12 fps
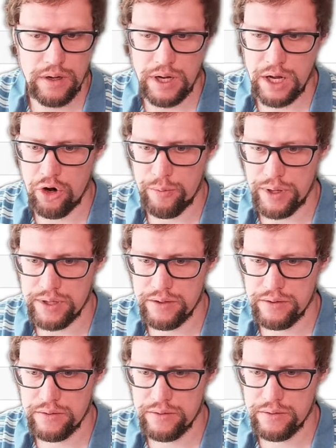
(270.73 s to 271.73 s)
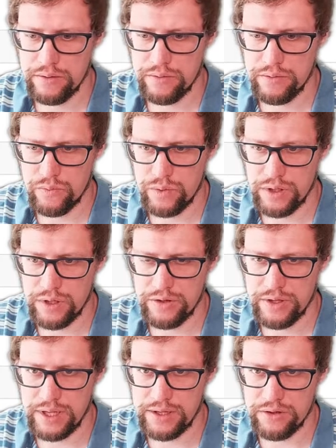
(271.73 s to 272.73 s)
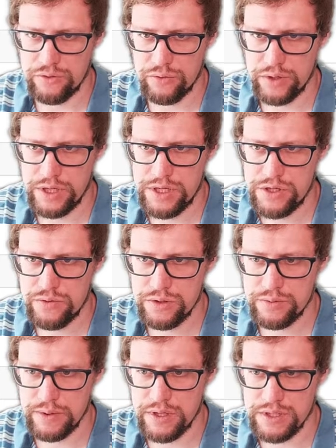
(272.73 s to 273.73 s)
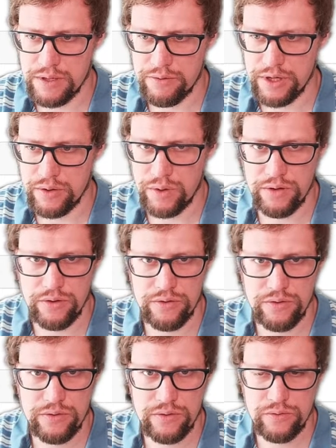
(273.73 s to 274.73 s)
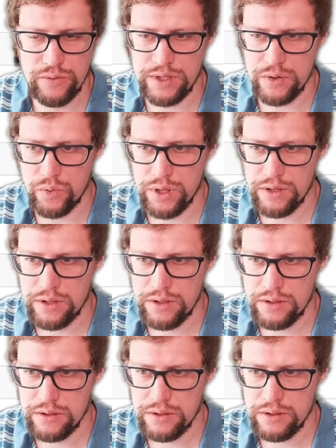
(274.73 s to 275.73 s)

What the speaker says: I hope I will not get into issues because I'm running 1.21.